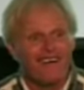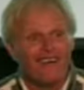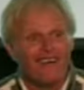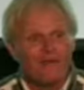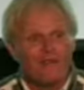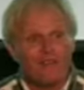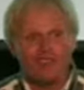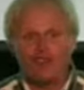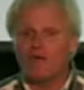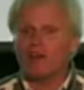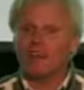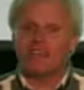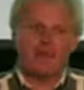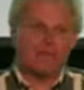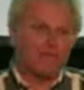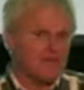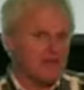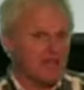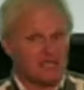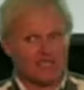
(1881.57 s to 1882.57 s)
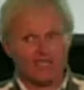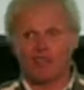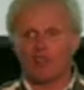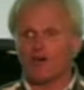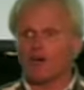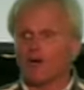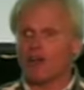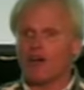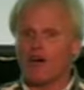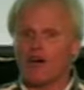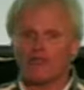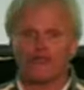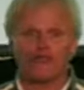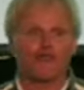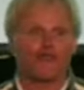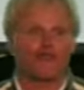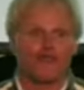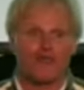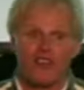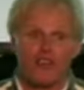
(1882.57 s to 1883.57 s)
Then you want to get mystical and go
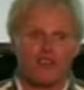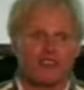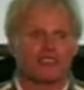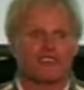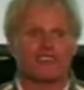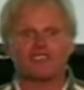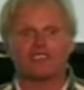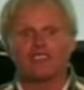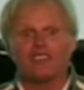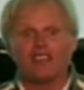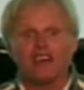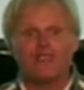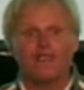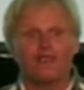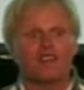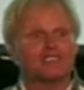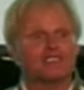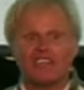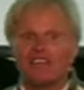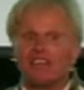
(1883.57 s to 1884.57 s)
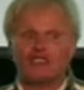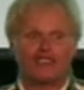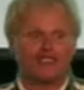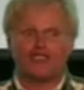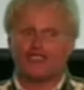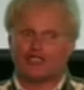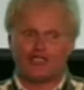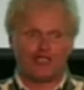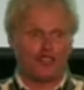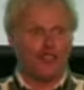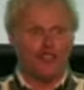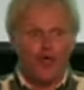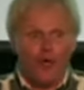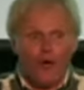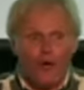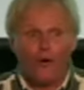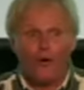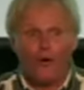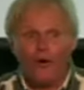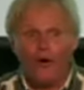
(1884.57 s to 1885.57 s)
through 3 years of deliverance, and it's just
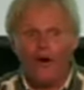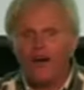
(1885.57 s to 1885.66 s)
you.